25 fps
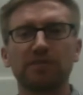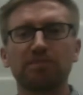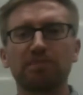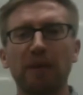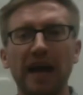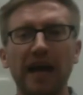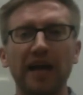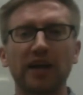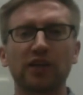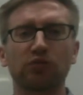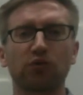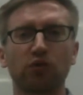
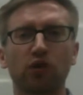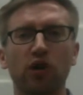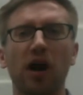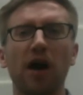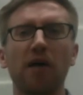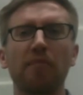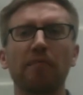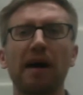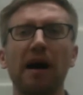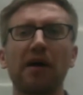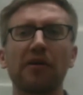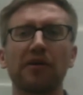banks will
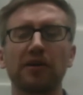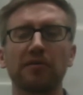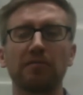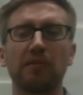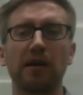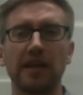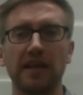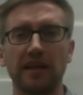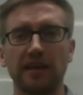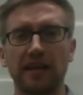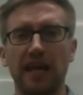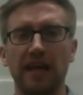compound your
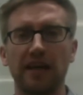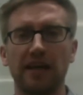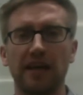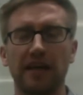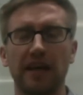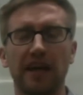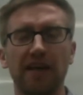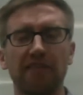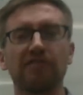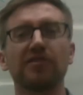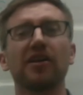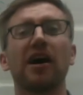money
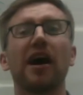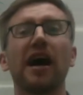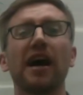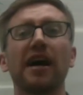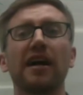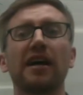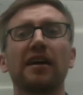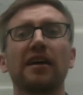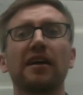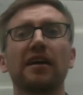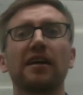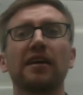daily. If
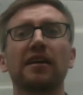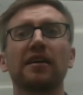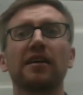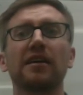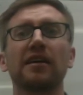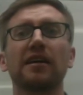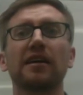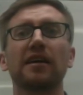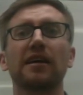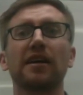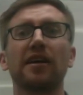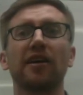not,
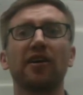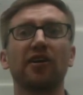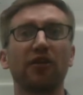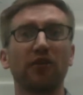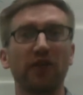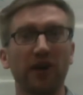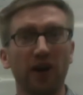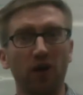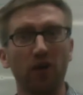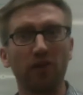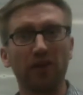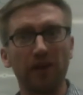if you're
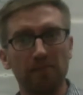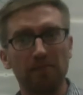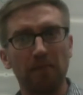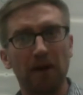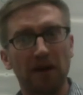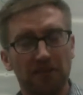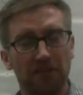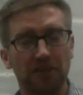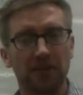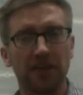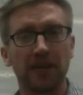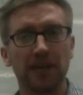doing it only
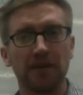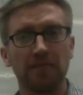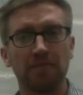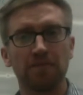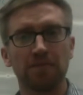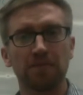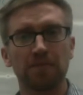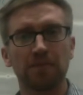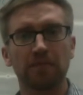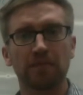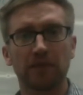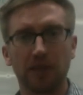monthly,
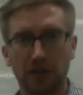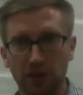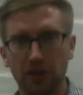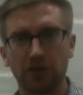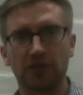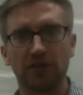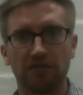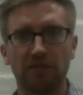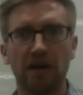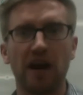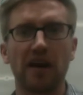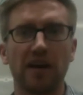you
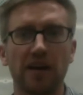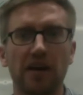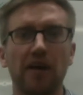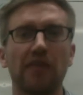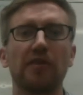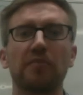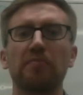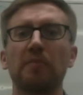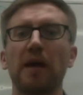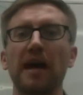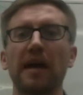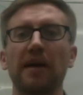should find
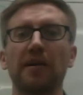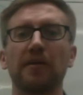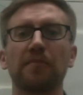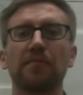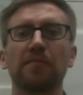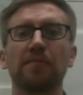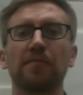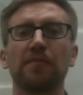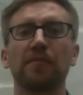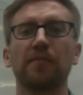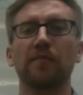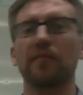another bank.
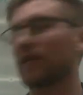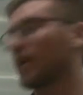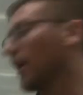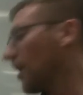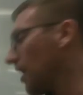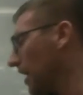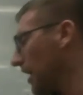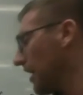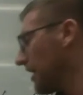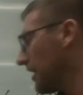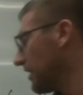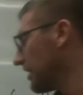All right,